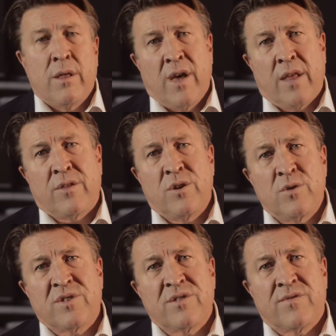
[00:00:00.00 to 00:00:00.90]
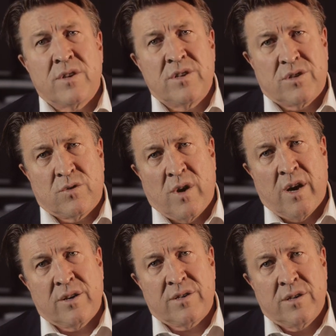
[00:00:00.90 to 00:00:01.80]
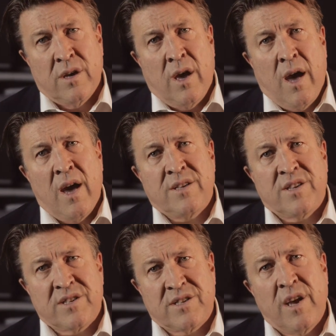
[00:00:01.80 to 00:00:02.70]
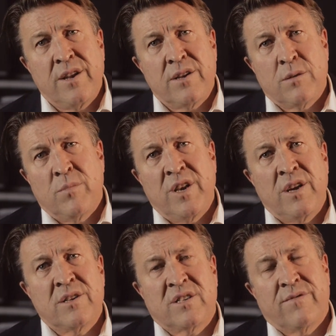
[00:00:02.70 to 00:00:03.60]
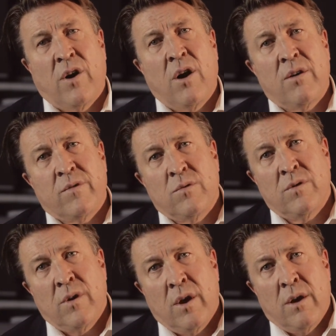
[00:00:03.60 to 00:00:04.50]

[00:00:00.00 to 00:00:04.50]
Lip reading: that the use of these drugs has extended the median survival